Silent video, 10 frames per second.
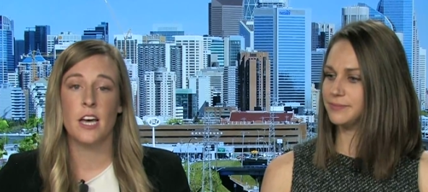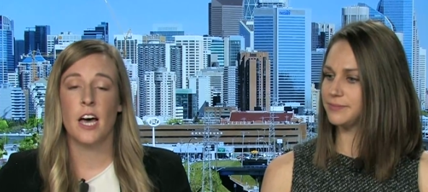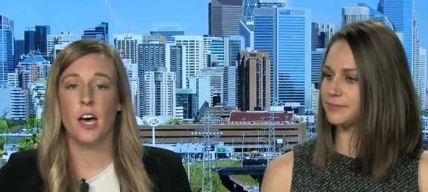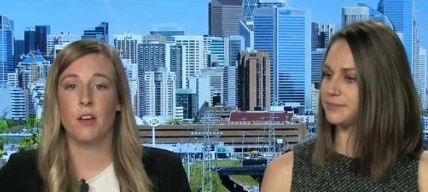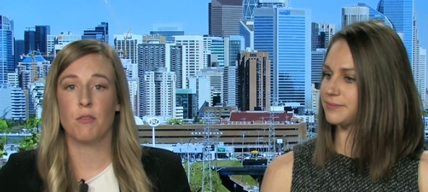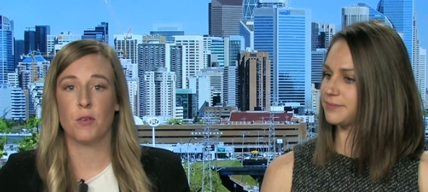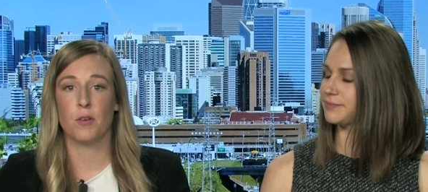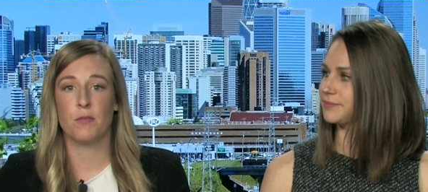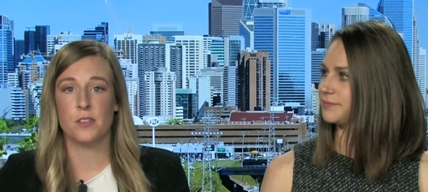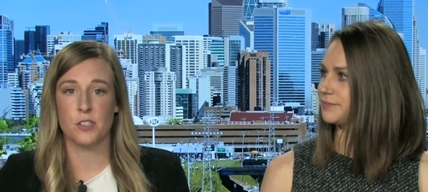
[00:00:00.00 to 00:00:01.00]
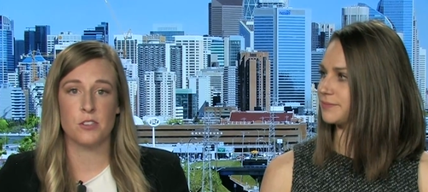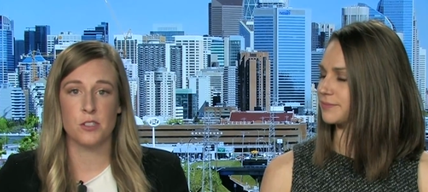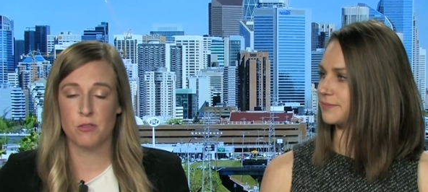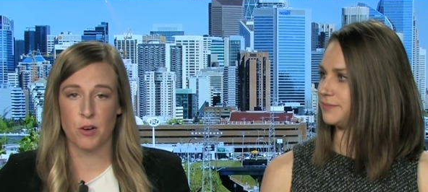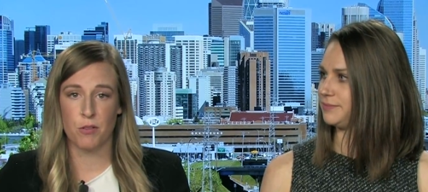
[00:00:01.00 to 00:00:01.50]
Speaker 1: and for physicians
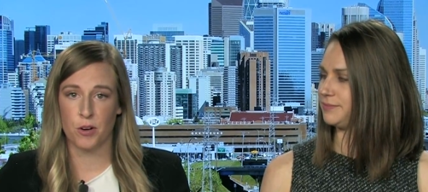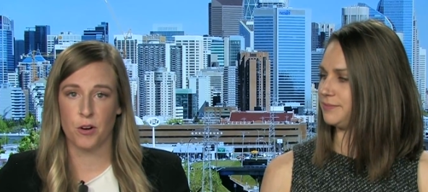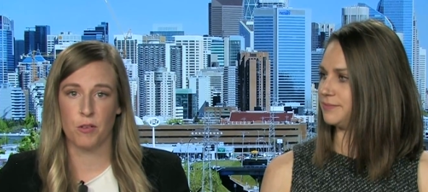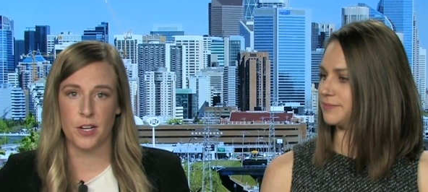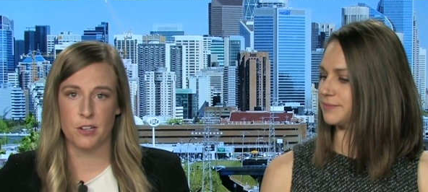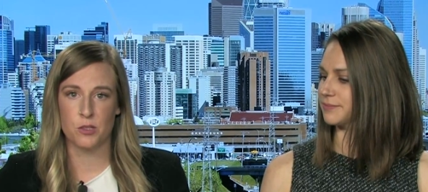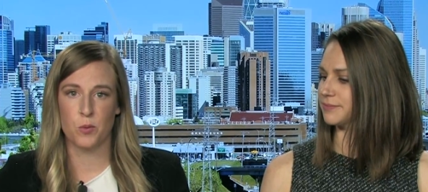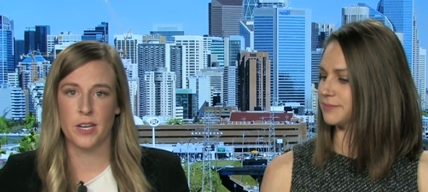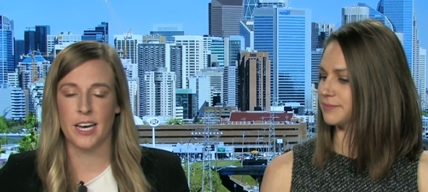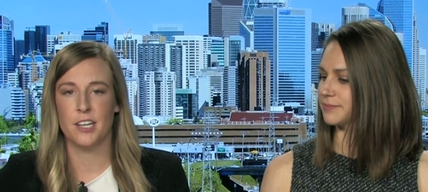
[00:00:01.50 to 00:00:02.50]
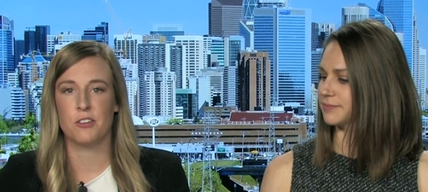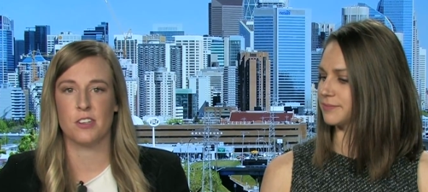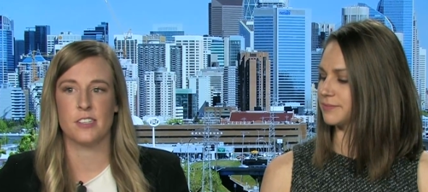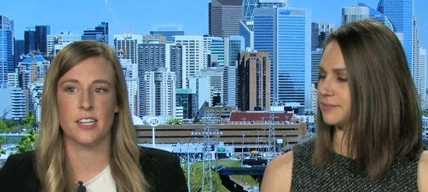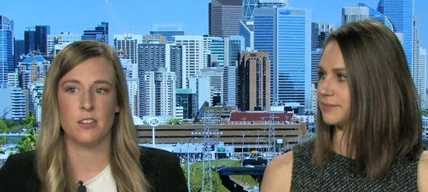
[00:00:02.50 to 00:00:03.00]
throughout their careers. We can't just
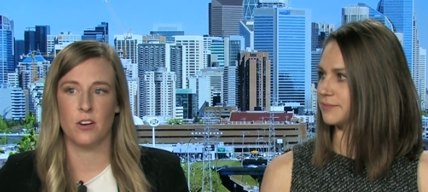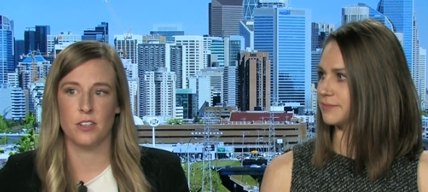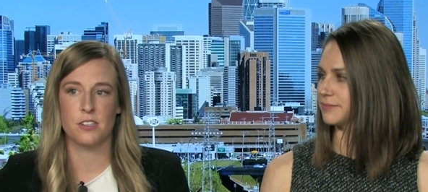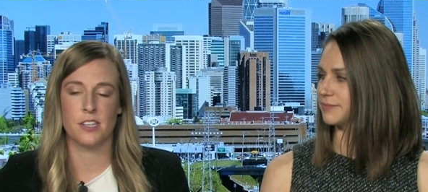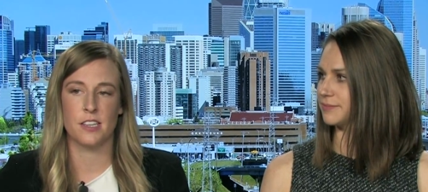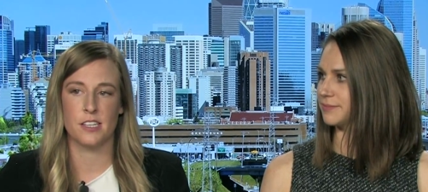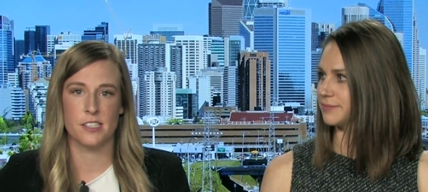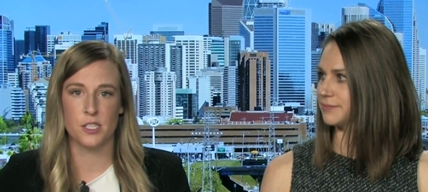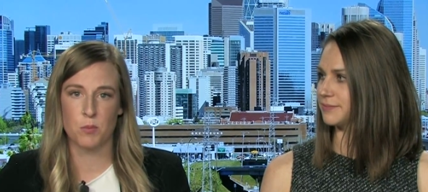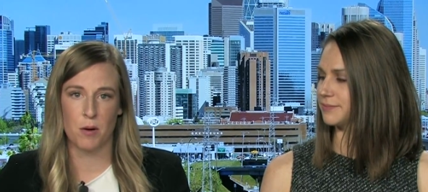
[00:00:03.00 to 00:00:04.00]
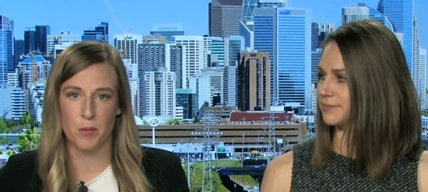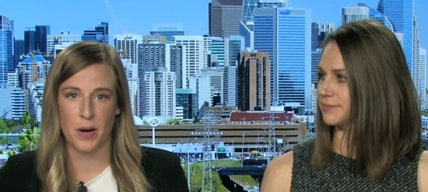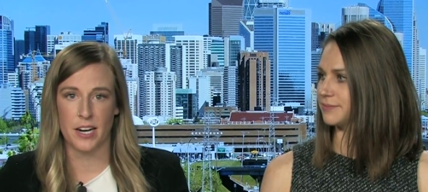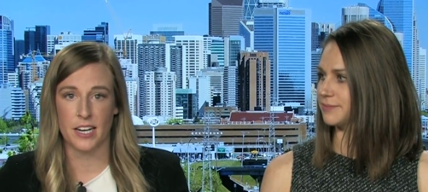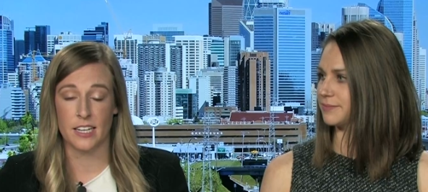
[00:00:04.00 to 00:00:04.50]
acknowledge that this is
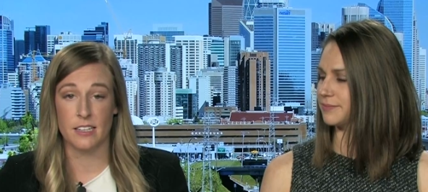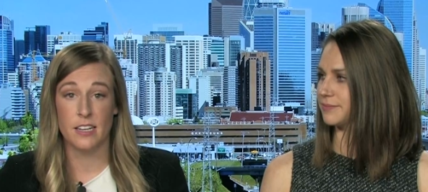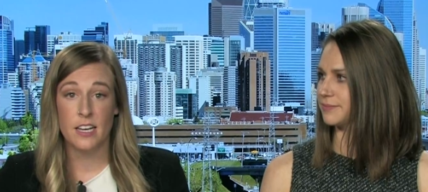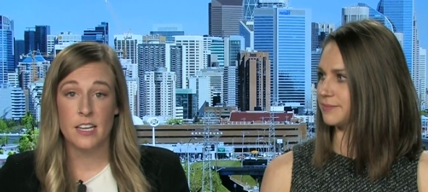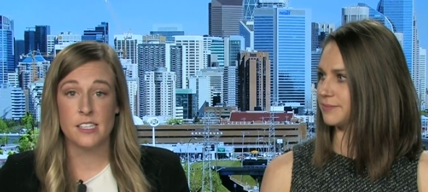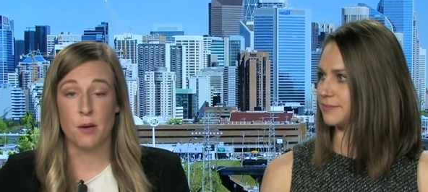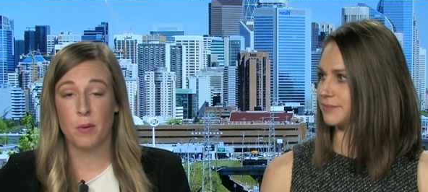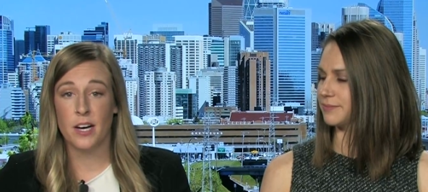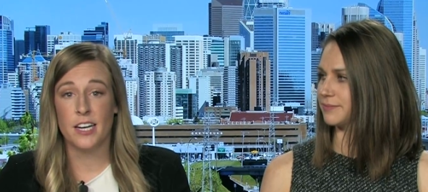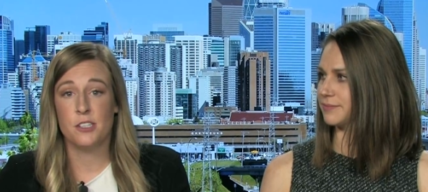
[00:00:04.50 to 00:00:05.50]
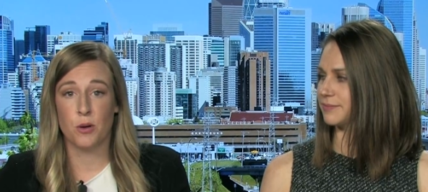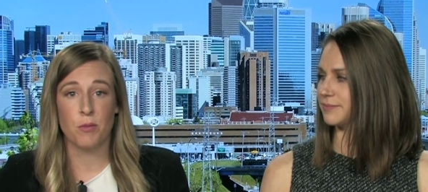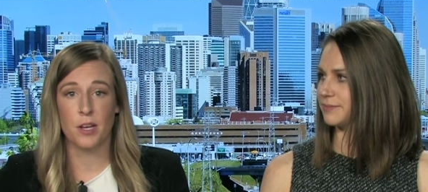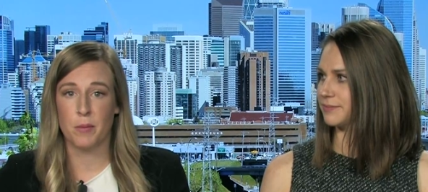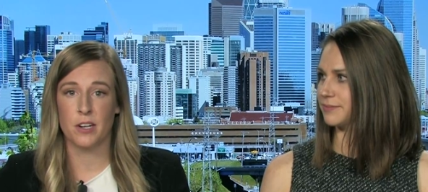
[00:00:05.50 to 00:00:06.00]
problematic and stand by. I don't
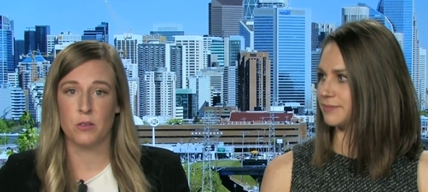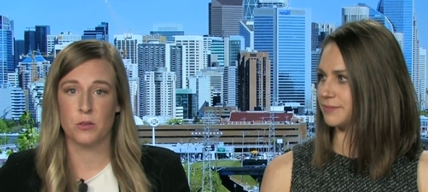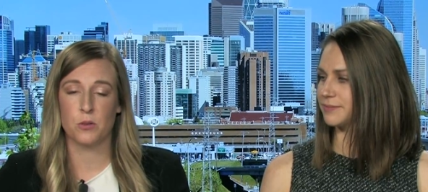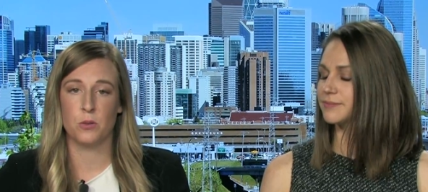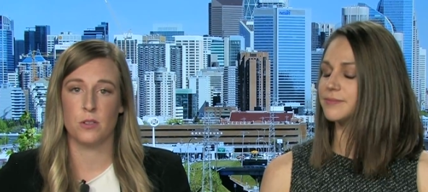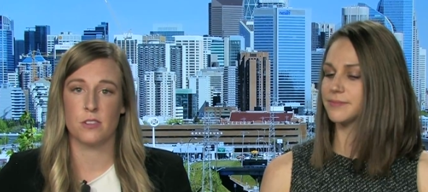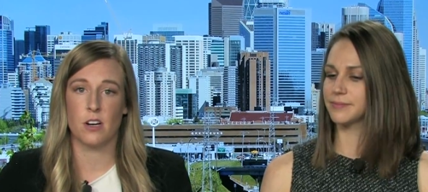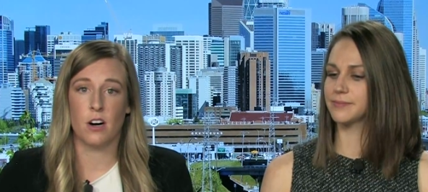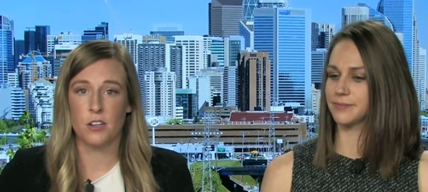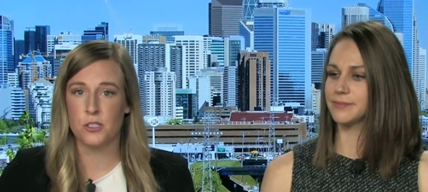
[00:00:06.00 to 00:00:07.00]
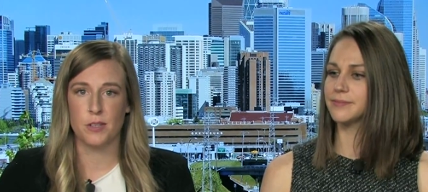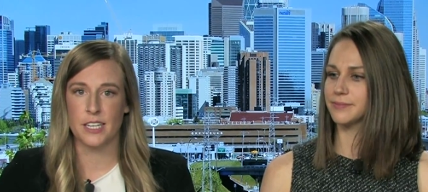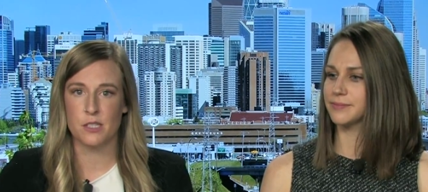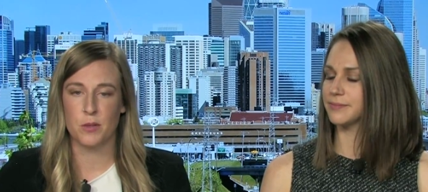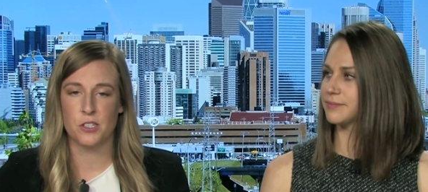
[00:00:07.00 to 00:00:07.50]
think medical schools are doing
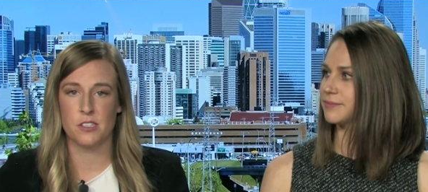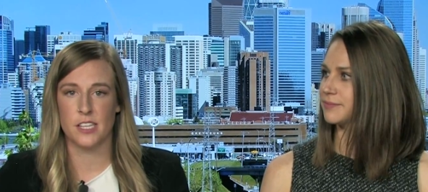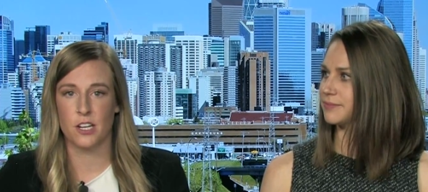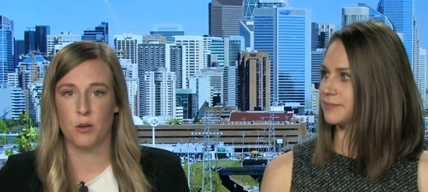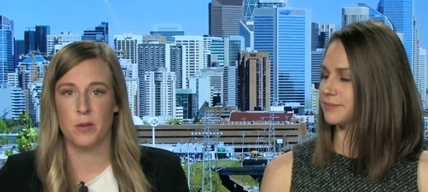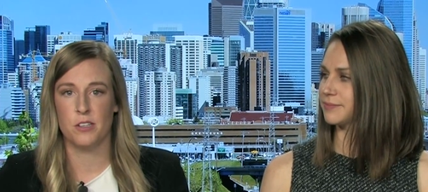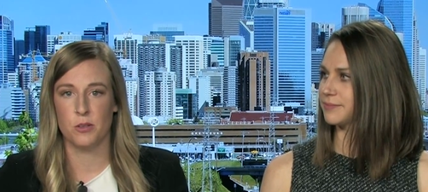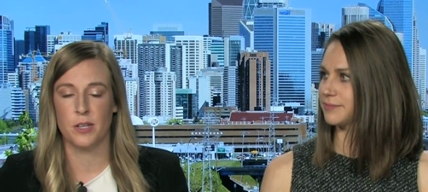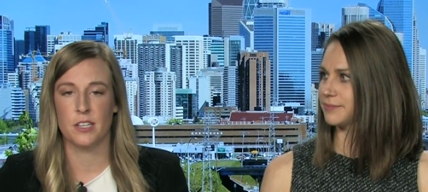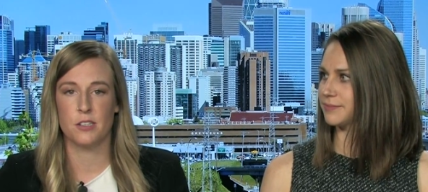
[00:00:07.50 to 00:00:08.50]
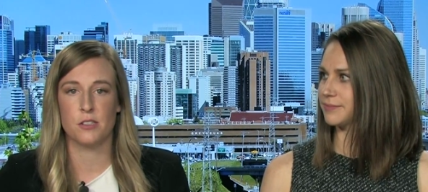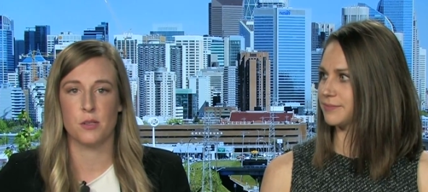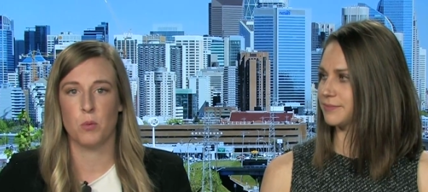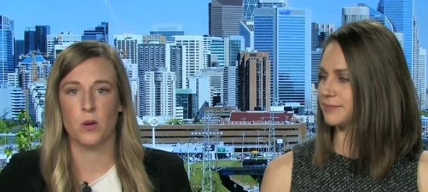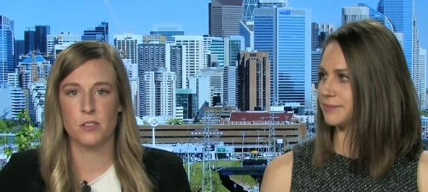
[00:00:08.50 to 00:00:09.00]
as much as they could be doing to
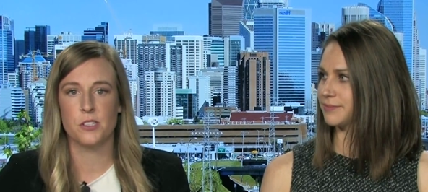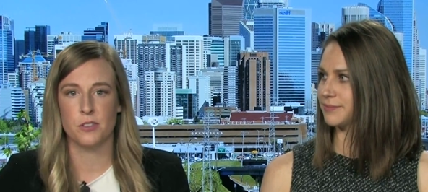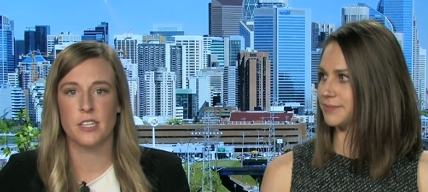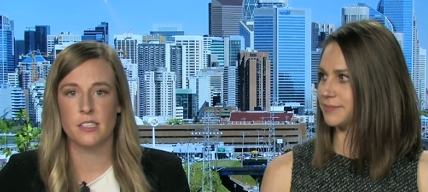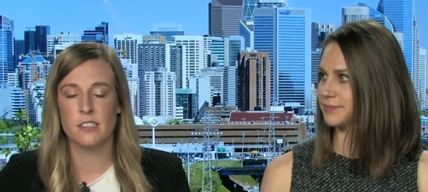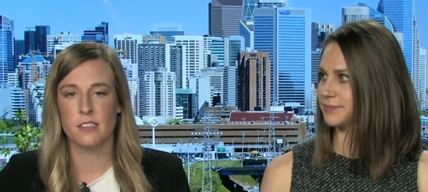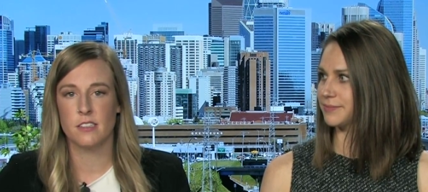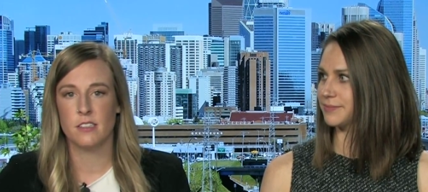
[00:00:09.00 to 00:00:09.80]
support students.